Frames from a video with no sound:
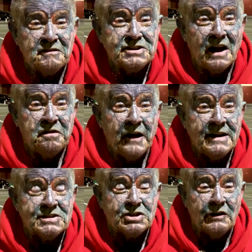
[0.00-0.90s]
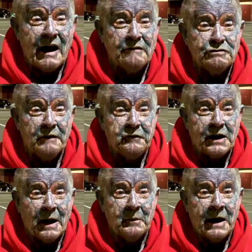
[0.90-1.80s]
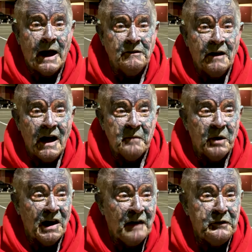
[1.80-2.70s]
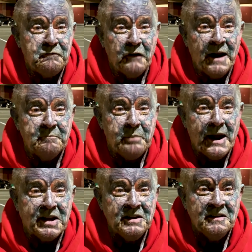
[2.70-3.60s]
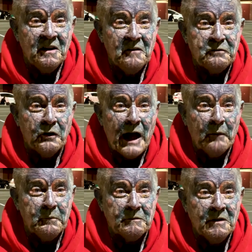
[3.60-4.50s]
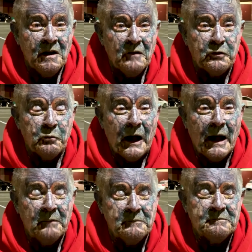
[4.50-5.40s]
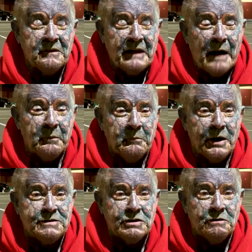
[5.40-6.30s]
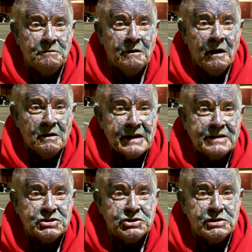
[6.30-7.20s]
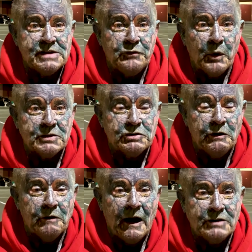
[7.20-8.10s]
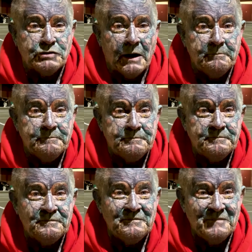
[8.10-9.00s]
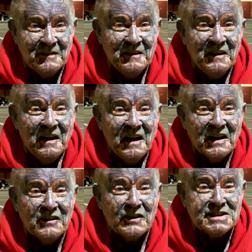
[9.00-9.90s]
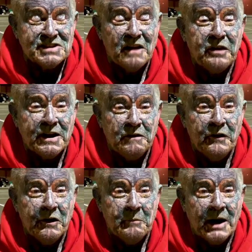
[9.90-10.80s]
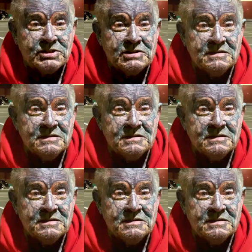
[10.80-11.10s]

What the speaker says: to say thanks to ADRA for coming out and my lovely friend Beck for helping me to introduce everyone to ADRA. I'd like to say thank you very much.